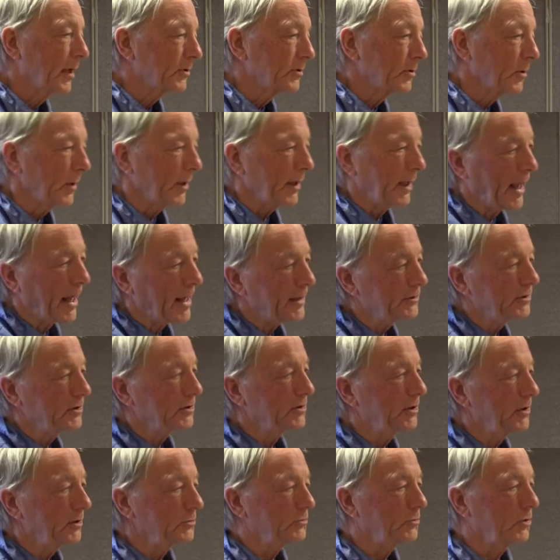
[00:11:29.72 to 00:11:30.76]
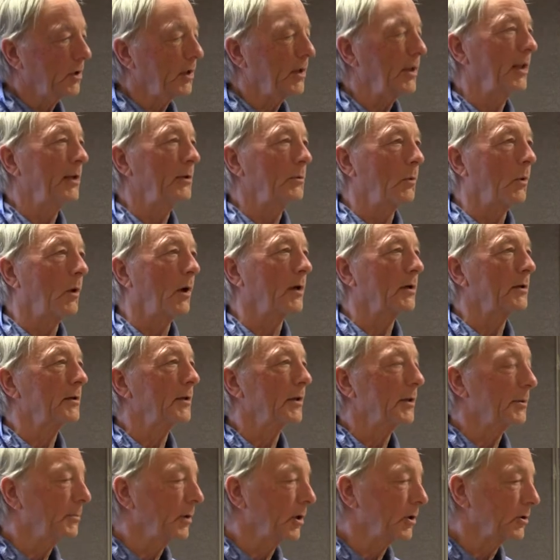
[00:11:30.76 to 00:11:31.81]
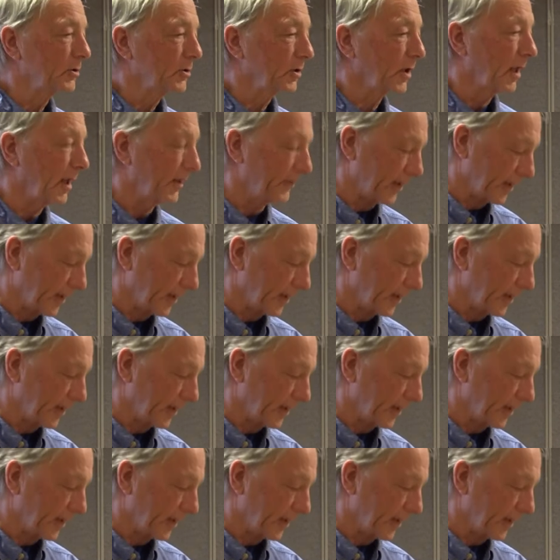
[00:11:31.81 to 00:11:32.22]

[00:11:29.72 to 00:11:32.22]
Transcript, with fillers: So it has this little trickling water, and the birds love